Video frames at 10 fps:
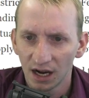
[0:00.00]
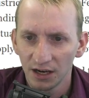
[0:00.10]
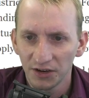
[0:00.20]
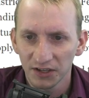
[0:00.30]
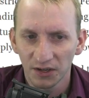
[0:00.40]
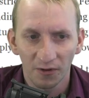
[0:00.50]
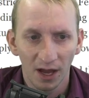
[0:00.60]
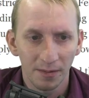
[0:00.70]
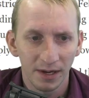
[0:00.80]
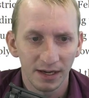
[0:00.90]

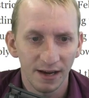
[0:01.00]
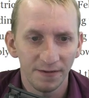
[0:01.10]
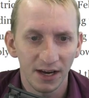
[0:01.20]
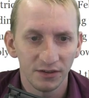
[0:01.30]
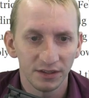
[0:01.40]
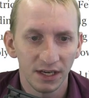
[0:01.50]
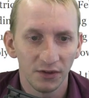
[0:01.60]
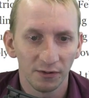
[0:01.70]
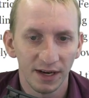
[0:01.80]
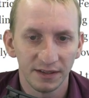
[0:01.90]
unjustifiably give the agency
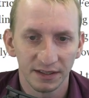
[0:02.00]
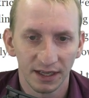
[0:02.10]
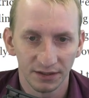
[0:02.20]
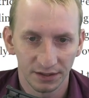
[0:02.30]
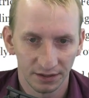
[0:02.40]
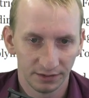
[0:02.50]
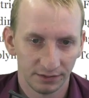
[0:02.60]
the right to censor.